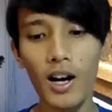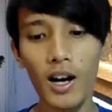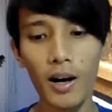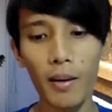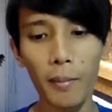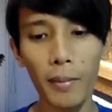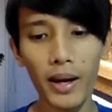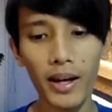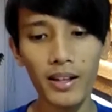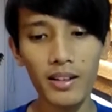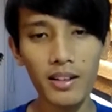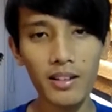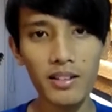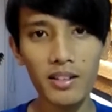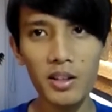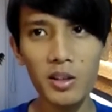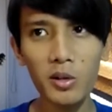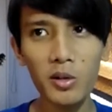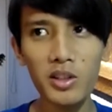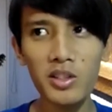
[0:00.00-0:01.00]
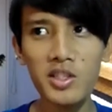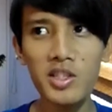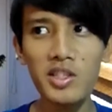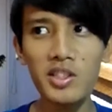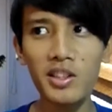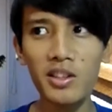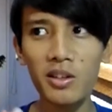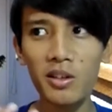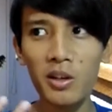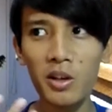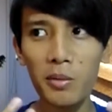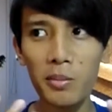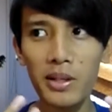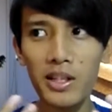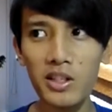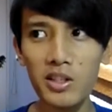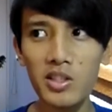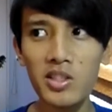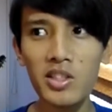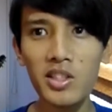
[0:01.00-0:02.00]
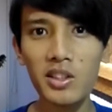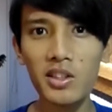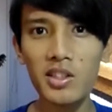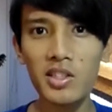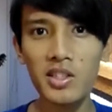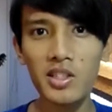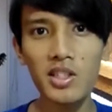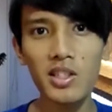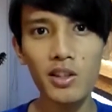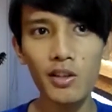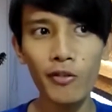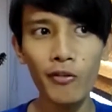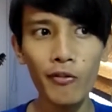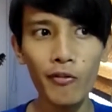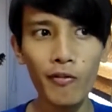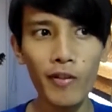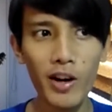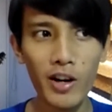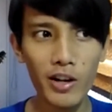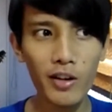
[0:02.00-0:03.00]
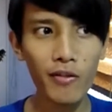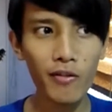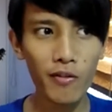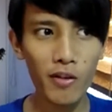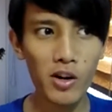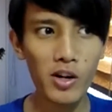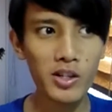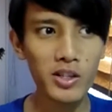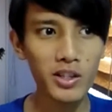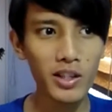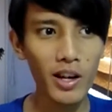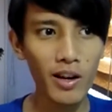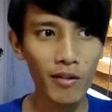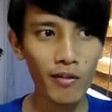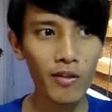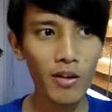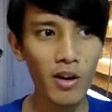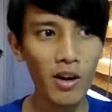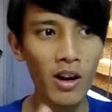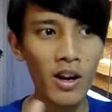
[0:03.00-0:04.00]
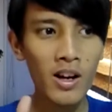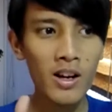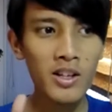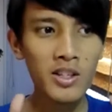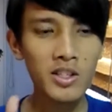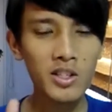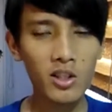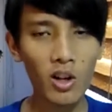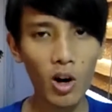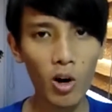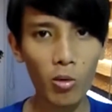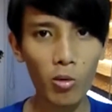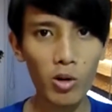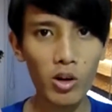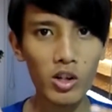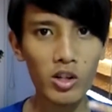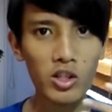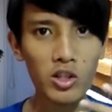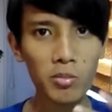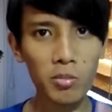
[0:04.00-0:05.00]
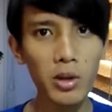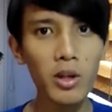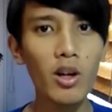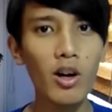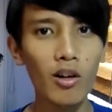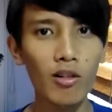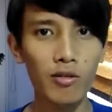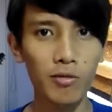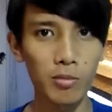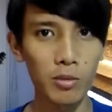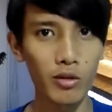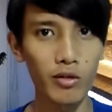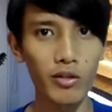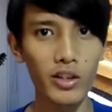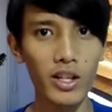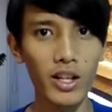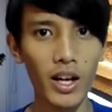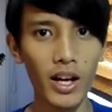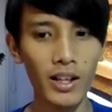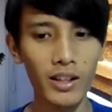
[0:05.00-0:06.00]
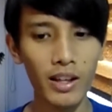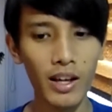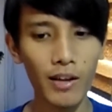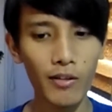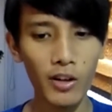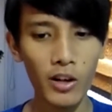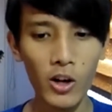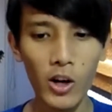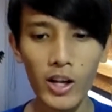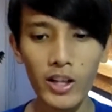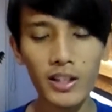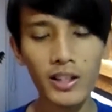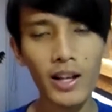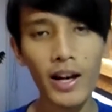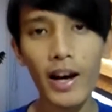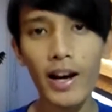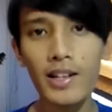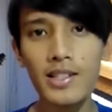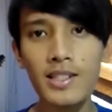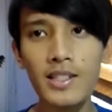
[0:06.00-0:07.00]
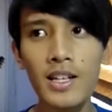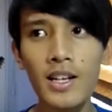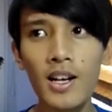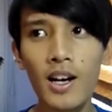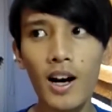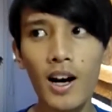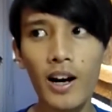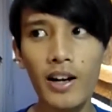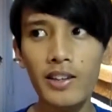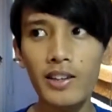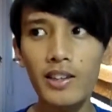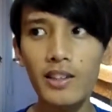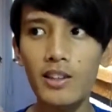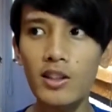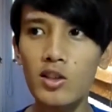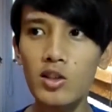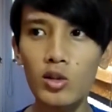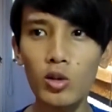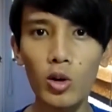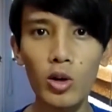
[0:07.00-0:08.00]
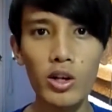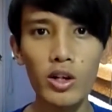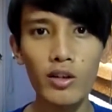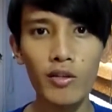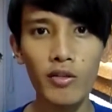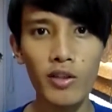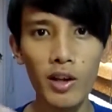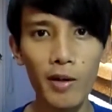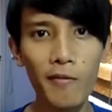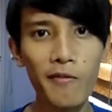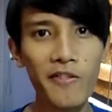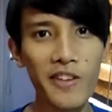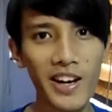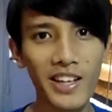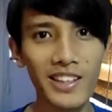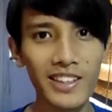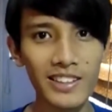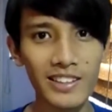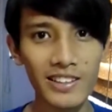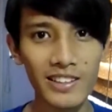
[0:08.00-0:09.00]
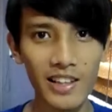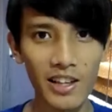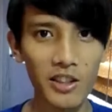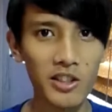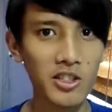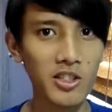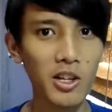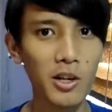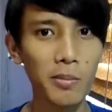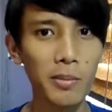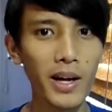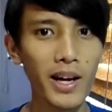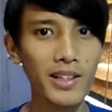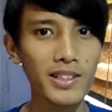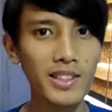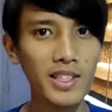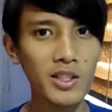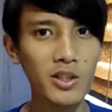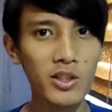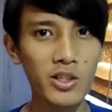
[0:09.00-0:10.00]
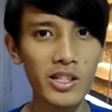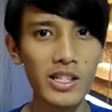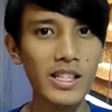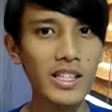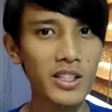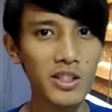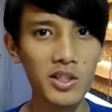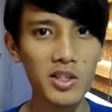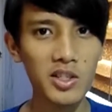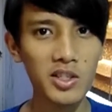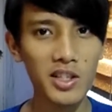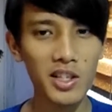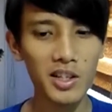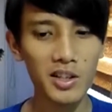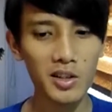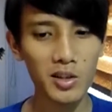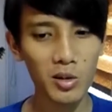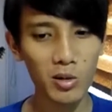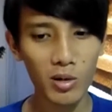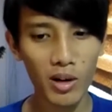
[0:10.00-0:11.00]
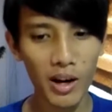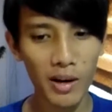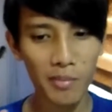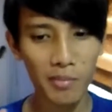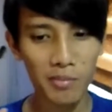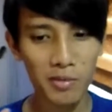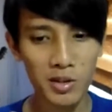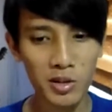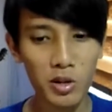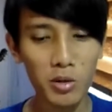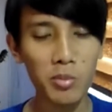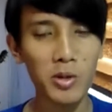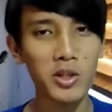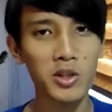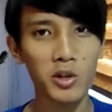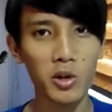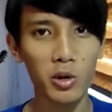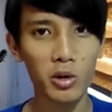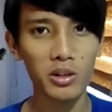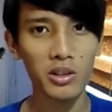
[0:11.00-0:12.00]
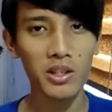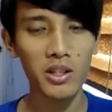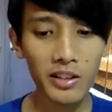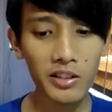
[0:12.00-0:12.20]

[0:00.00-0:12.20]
And you know, it's just gonna be interesting to see the very first ever Star Wars spin-off movie. And they have a great cast. I think the story of them finding the Death Star plans is really interesting, so I'm super stoked.